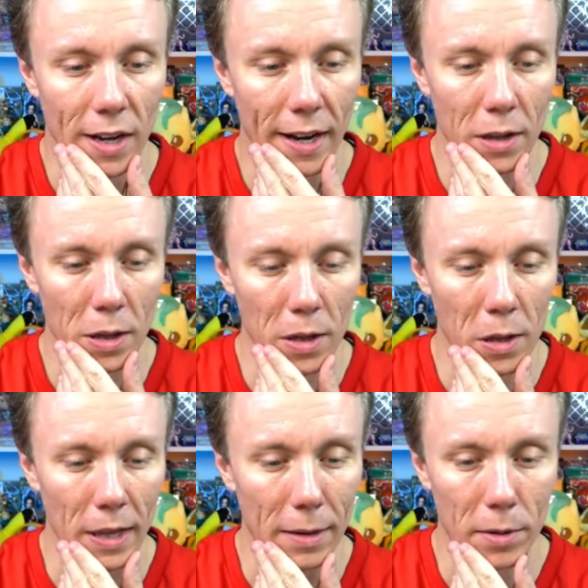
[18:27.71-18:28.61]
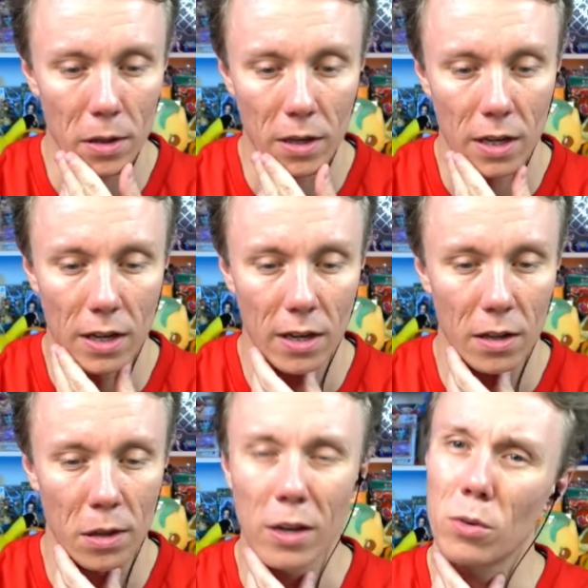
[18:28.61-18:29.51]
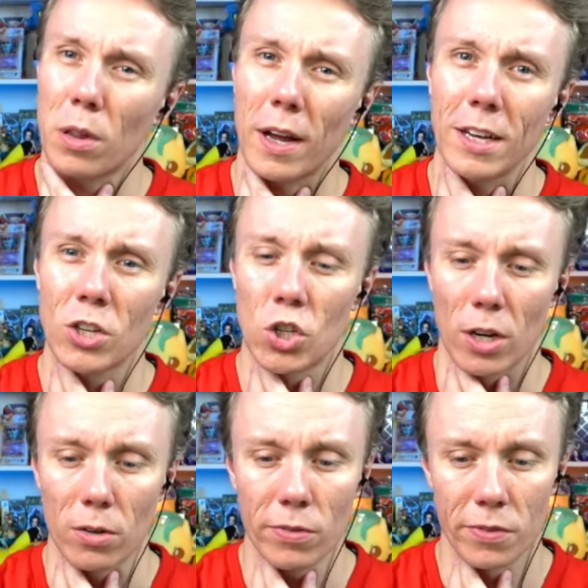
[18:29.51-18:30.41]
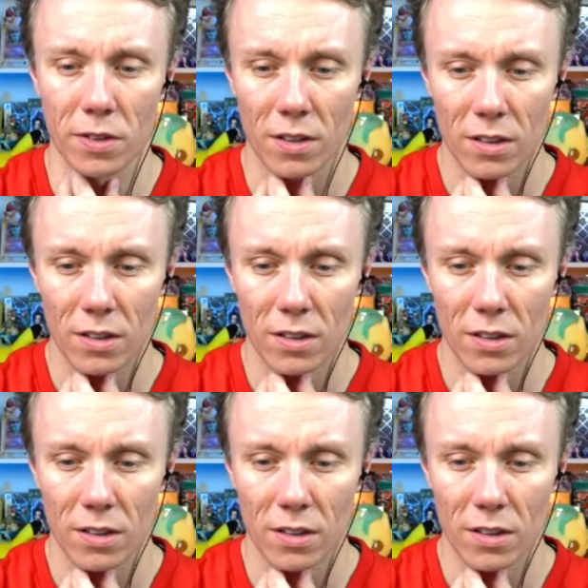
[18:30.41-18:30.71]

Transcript: I guess it's the same as the single-sided shelf?